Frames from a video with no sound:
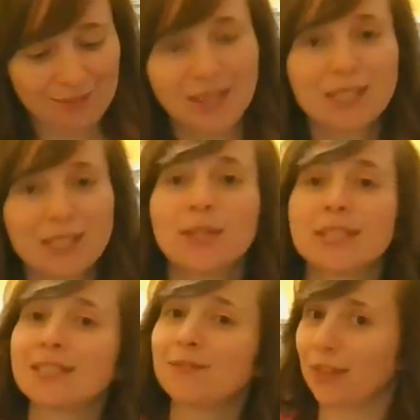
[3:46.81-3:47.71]
Next one
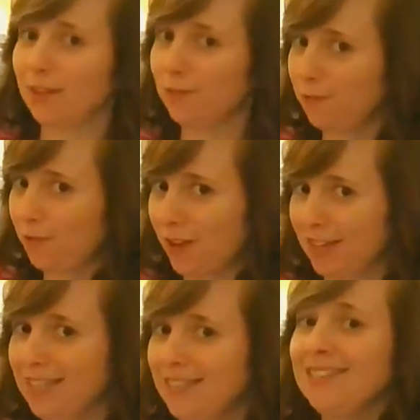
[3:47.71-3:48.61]
is feeling
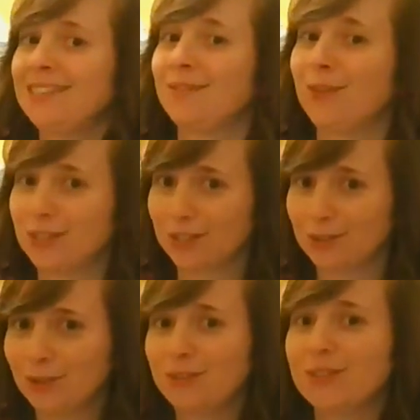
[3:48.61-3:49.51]
fine. Make sure to
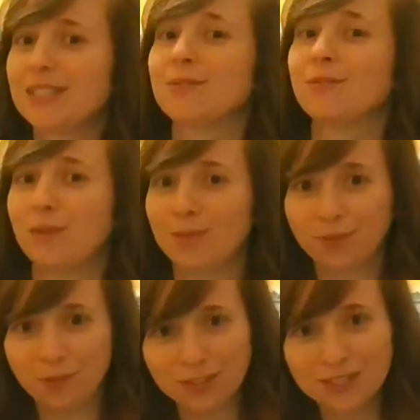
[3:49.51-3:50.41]
learn this from the
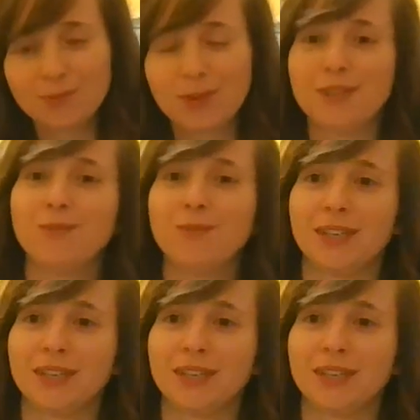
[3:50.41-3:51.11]
first one,